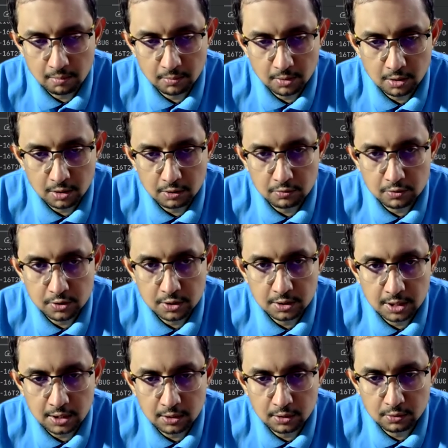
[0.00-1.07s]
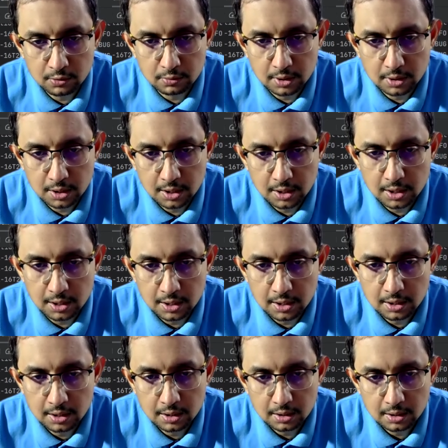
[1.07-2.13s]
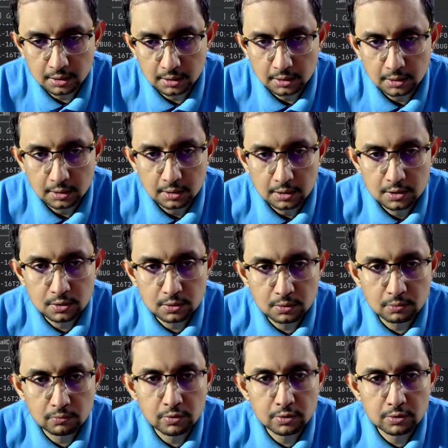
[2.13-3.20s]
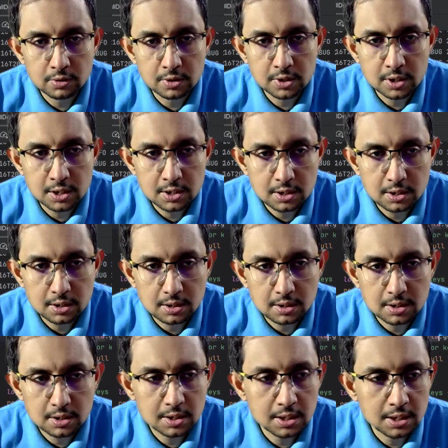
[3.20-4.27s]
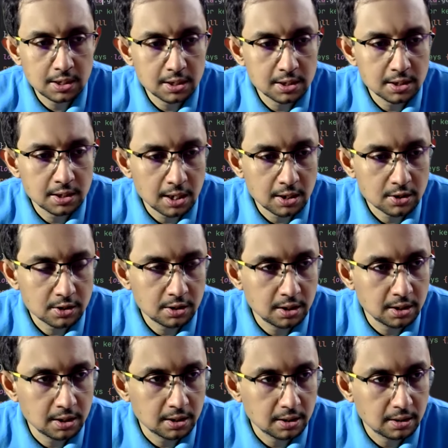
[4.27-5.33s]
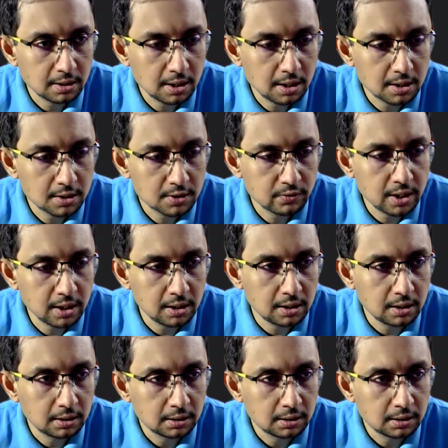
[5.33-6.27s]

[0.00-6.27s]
I'm not using that tool here. So we could just see this in action here as well,